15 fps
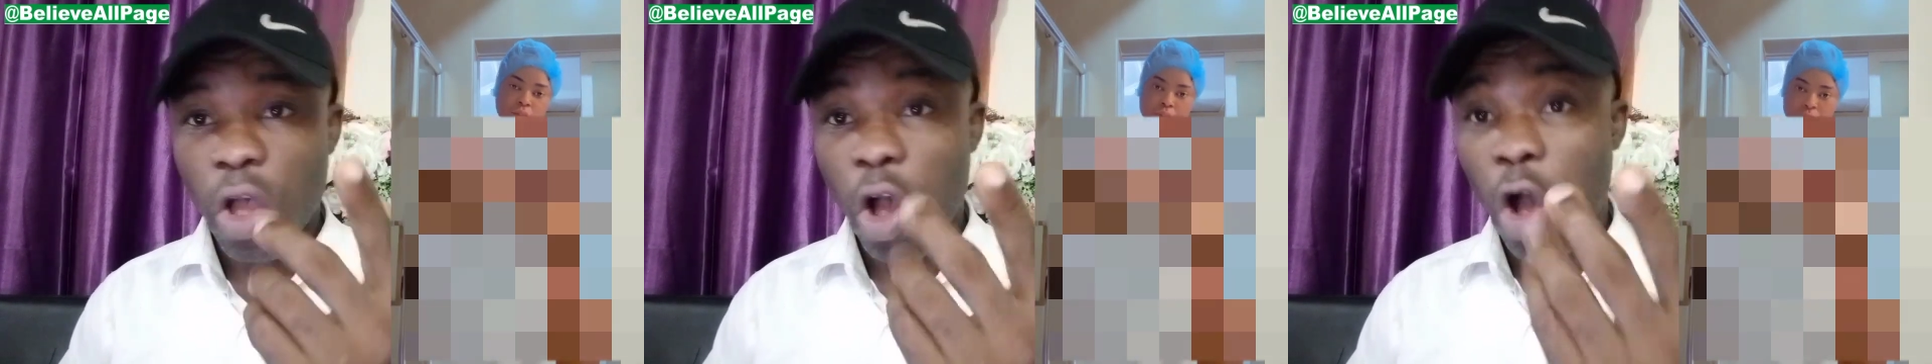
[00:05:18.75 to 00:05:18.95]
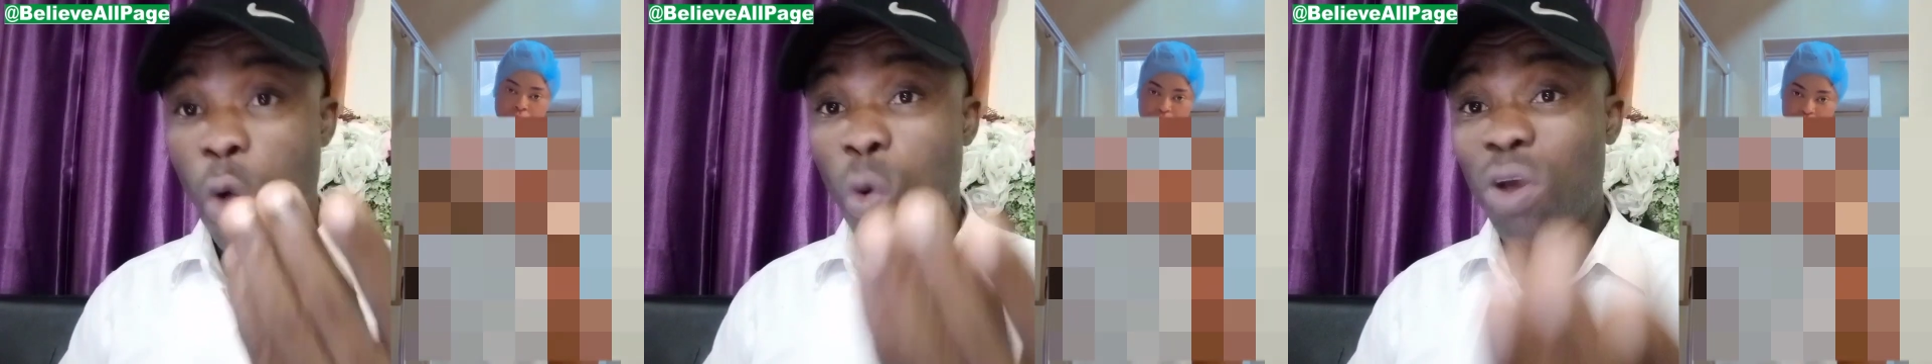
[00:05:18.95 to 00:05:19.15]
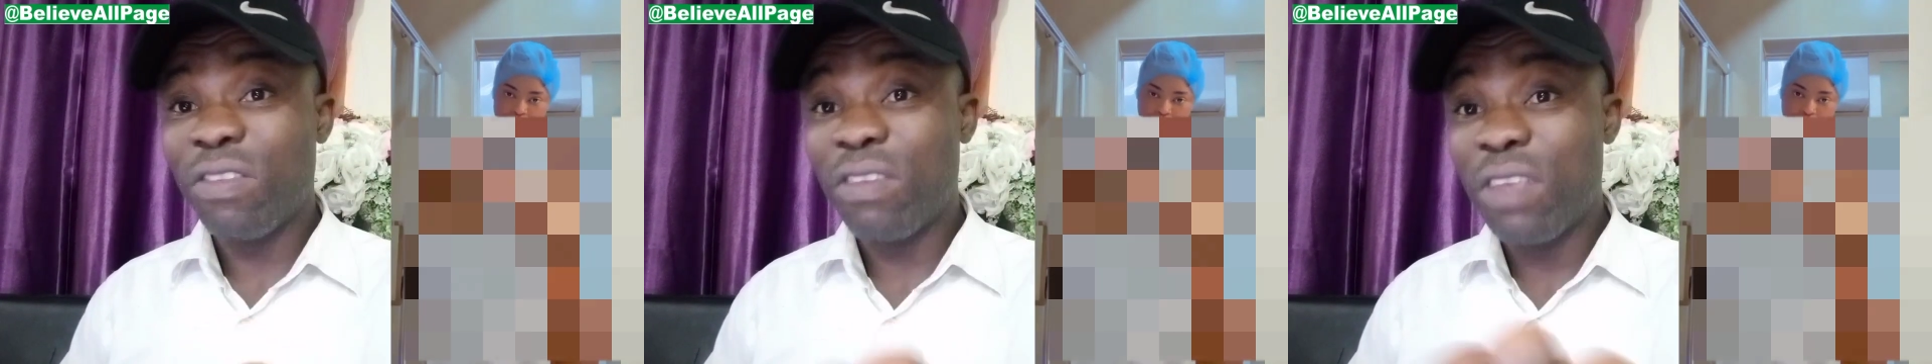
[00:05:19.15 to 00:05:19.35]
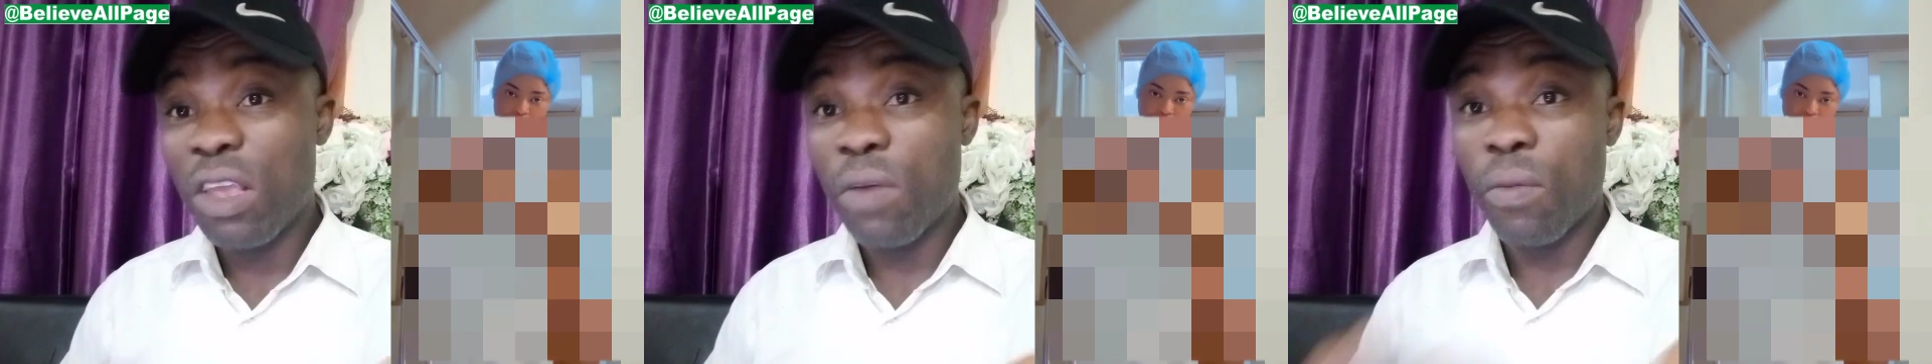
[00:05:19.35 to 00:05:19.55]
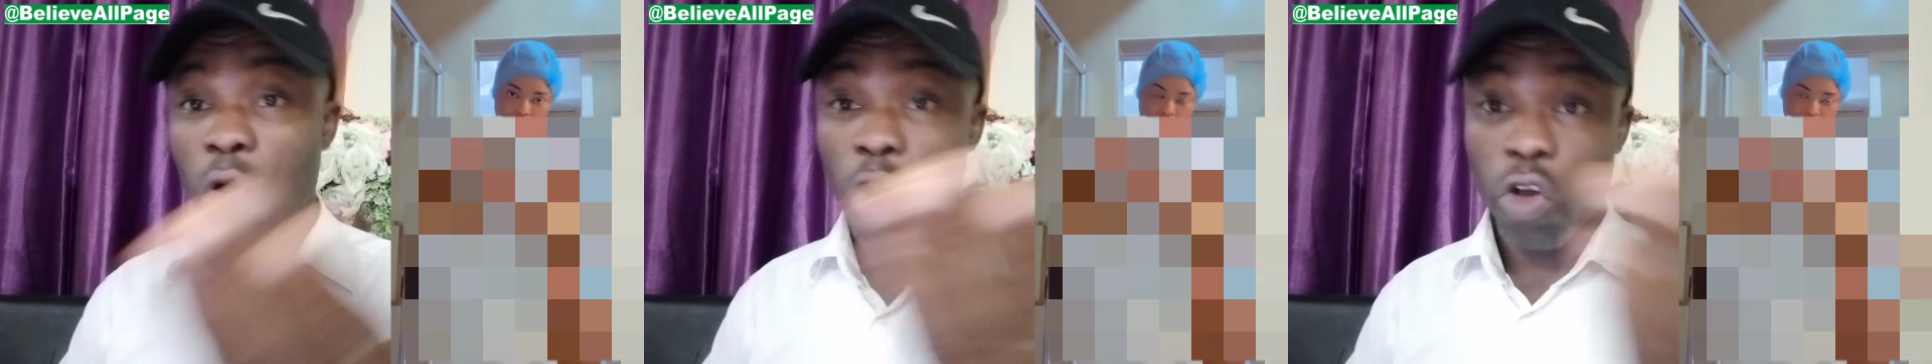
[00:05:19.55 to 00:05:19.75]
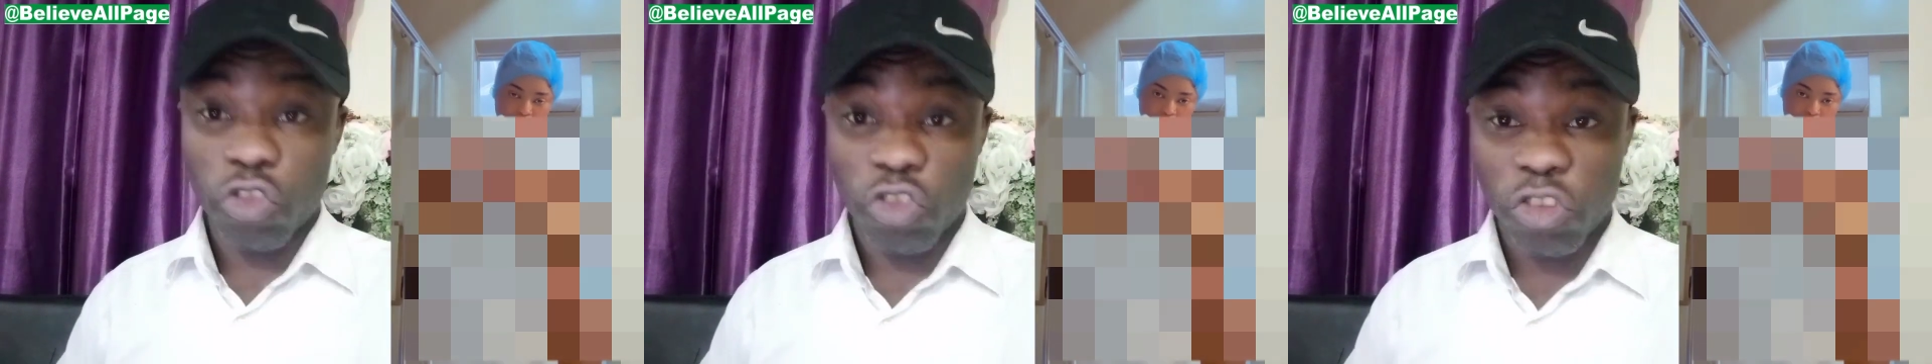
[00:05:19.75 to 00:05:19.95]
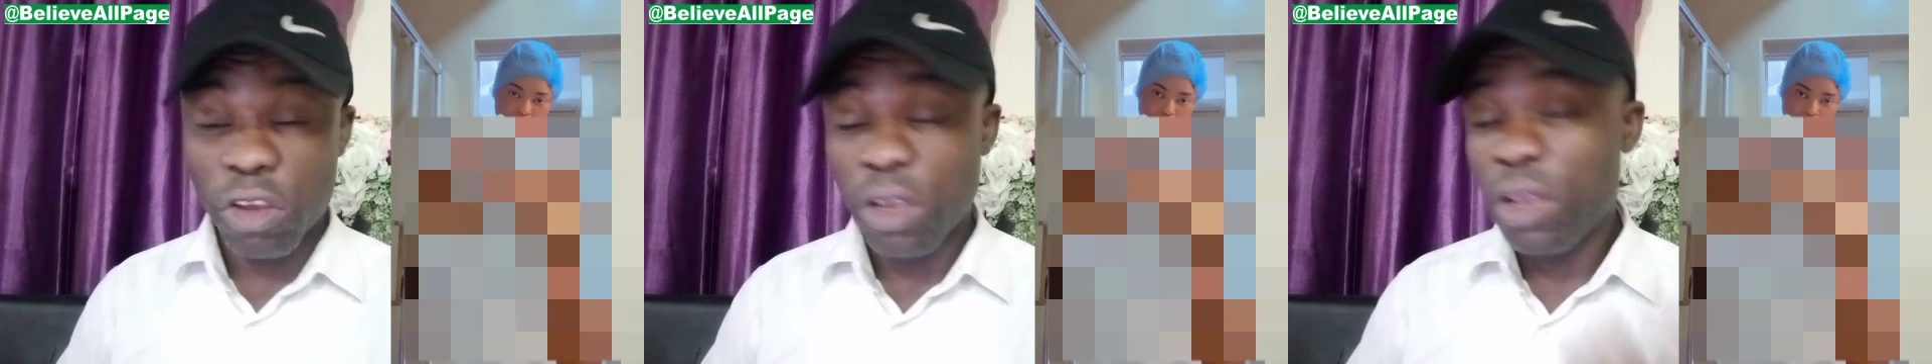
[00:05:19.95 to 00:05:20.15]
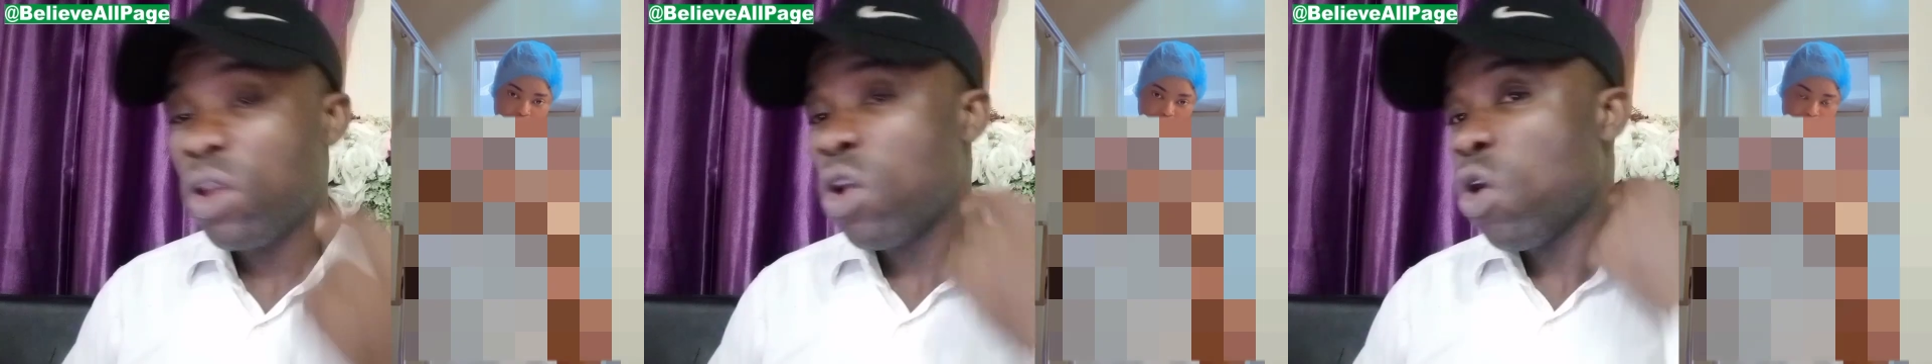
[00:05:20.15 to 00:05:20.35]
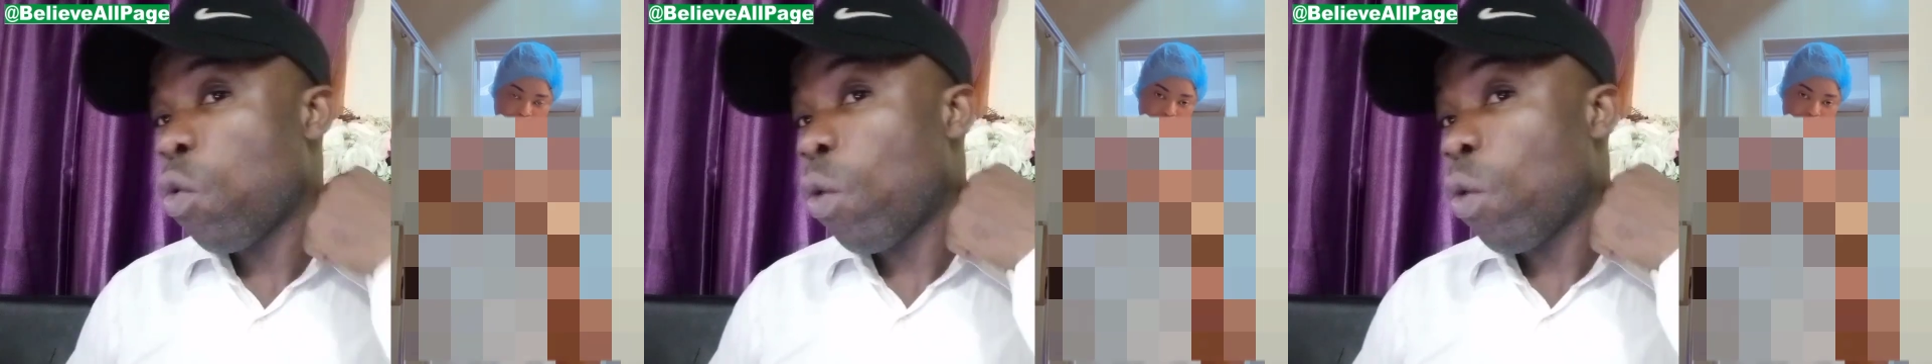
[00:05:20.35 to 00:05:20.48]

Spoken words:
or what him or she